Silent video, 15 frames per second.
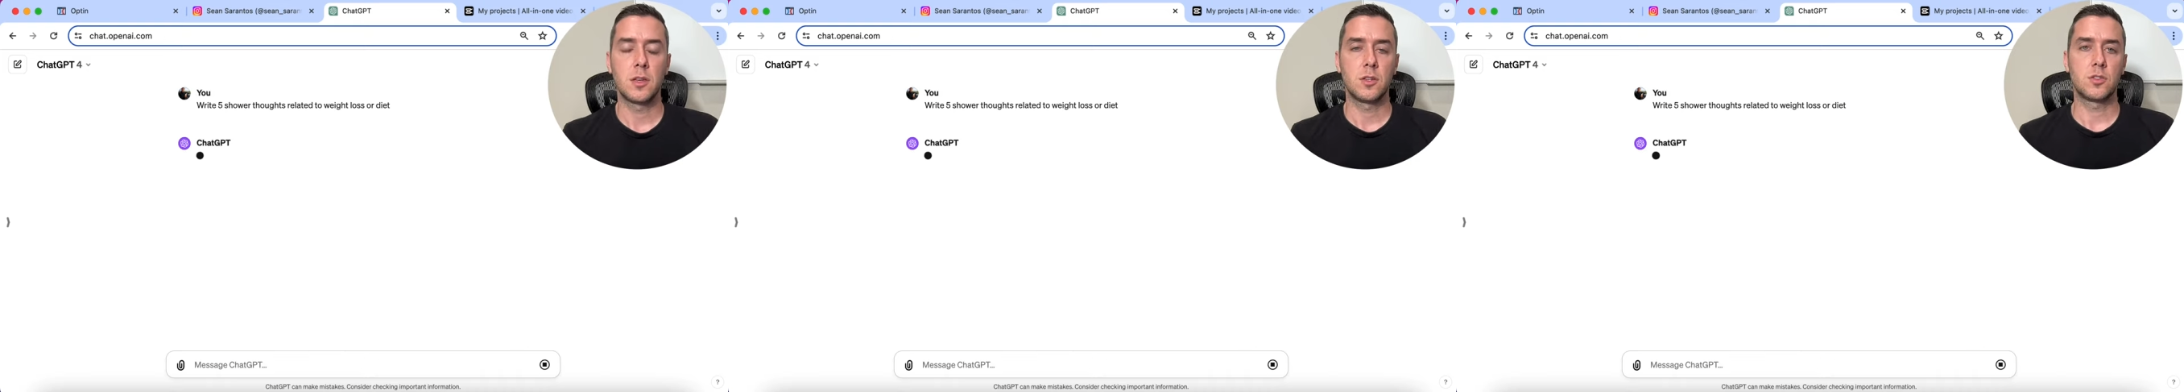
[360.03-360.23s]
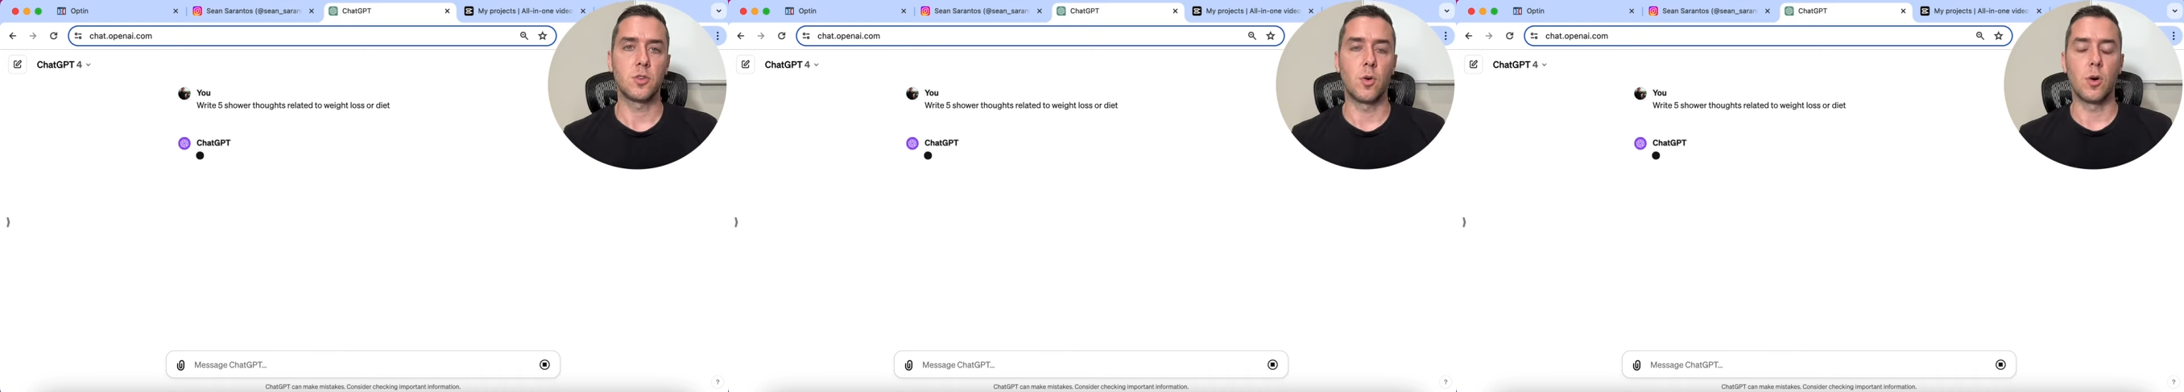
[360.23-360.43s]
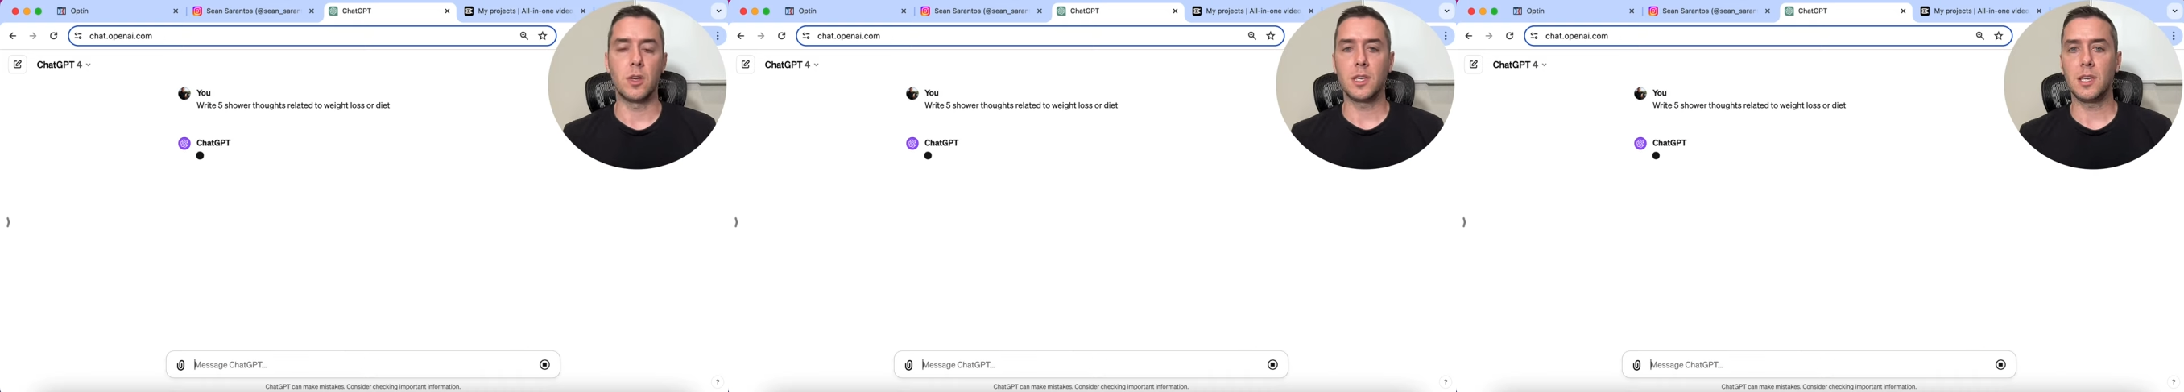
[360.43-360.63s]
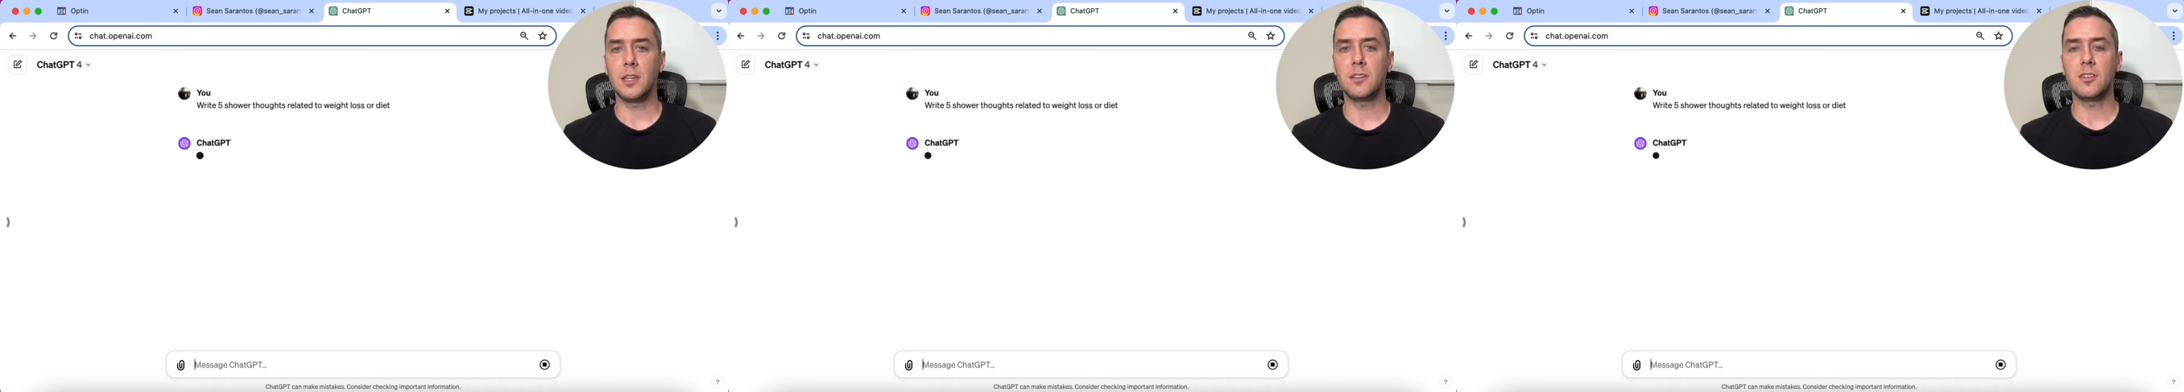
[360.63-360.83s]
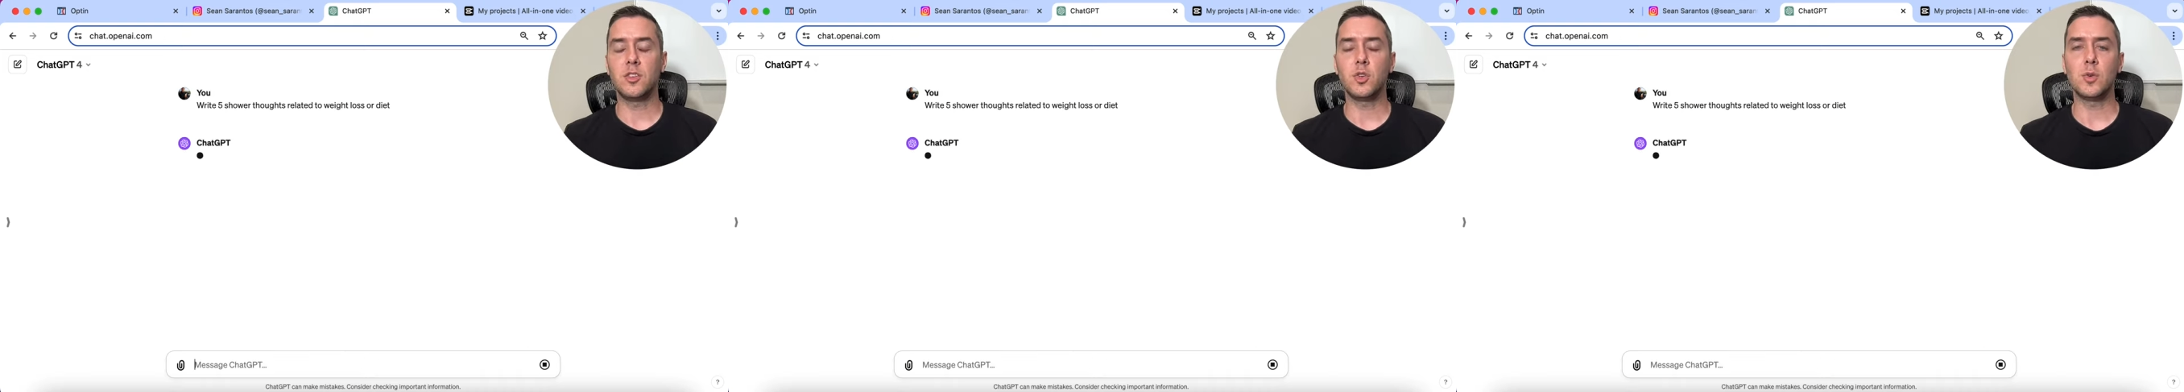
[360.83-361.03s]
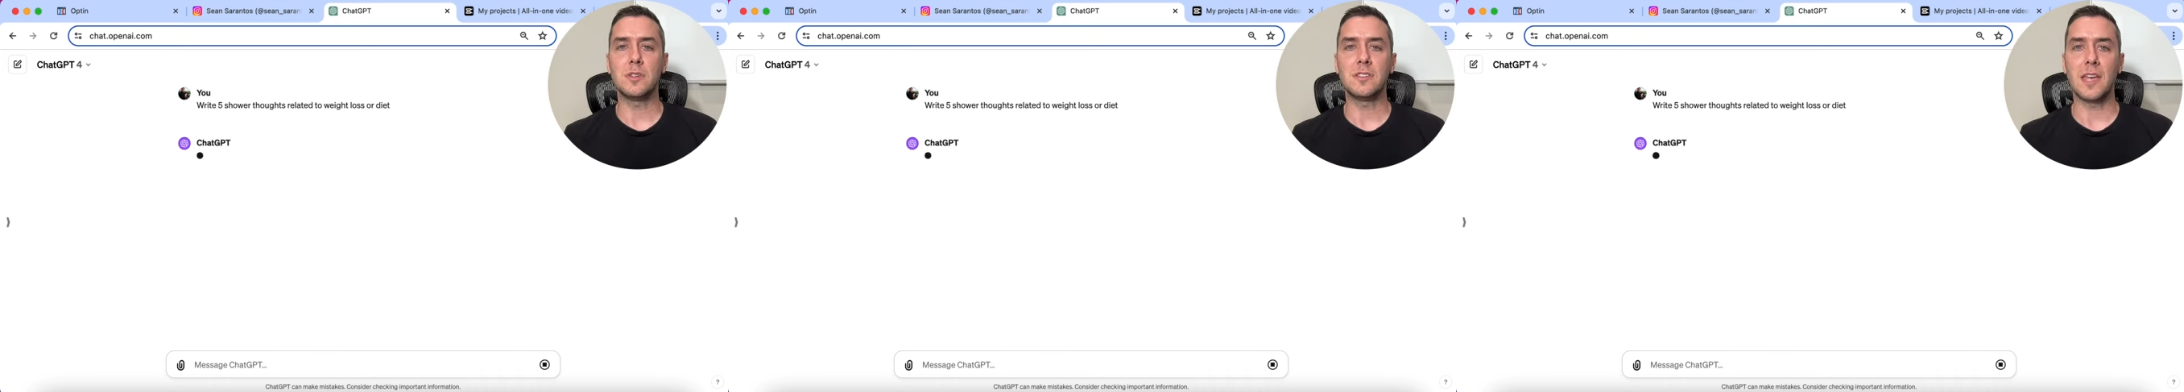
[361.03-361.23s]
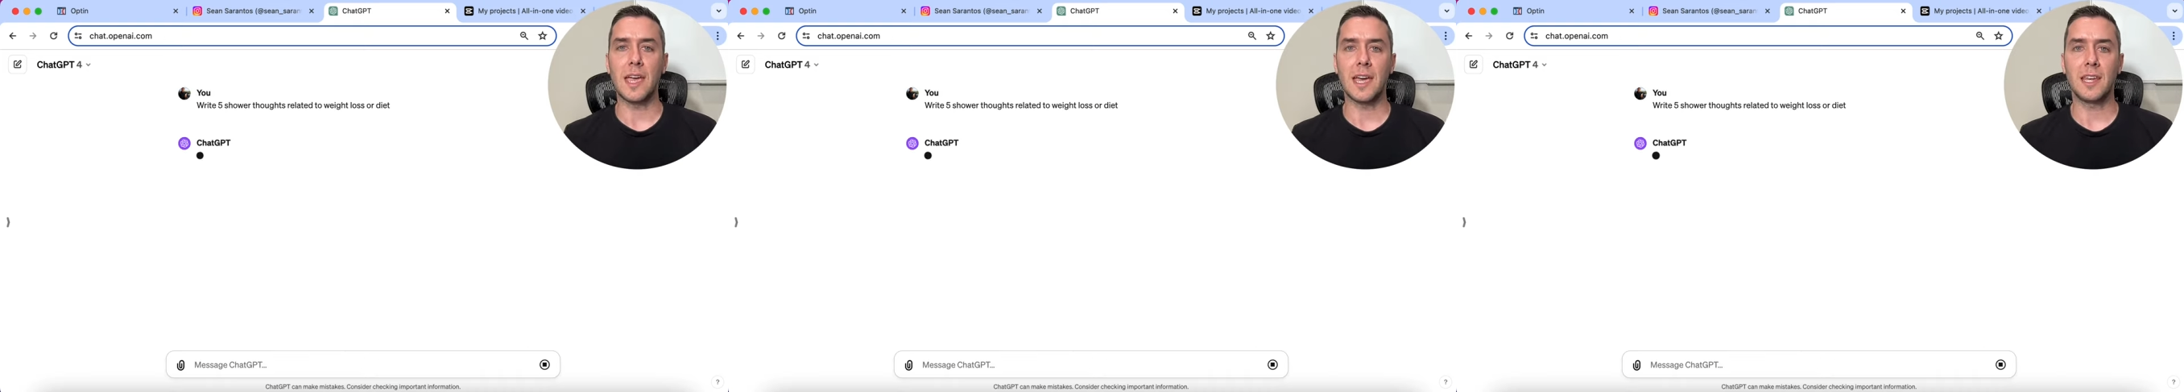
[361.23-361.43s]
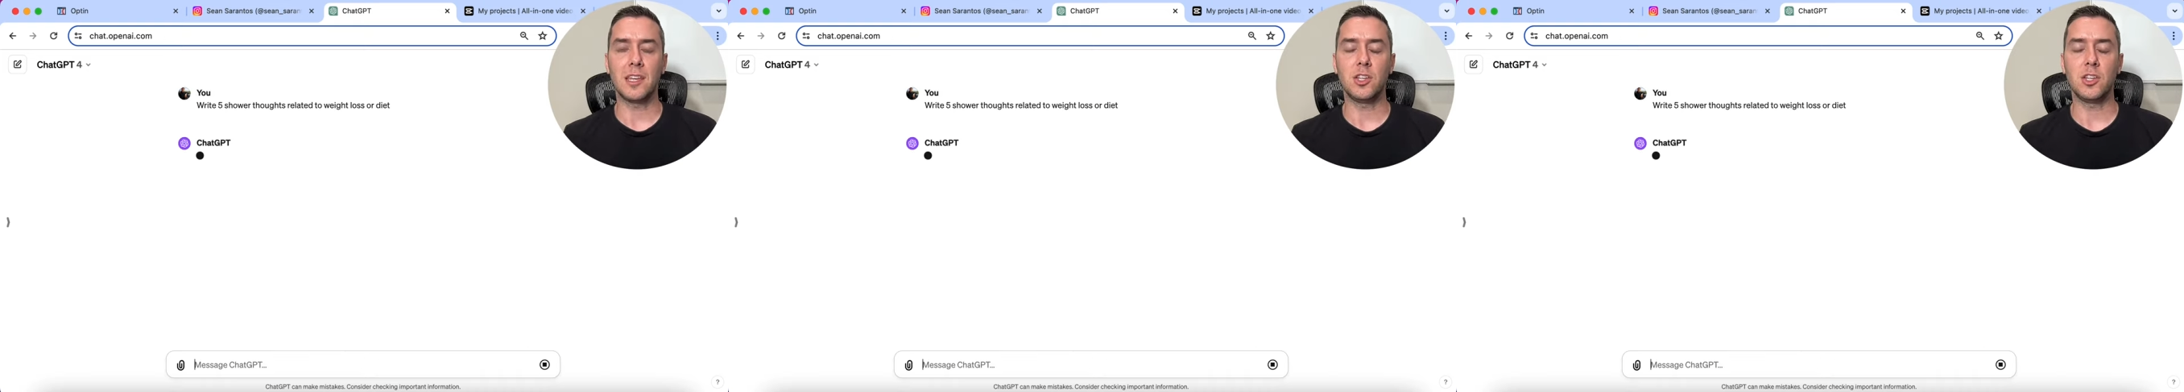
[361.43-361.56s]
So all you need to do is add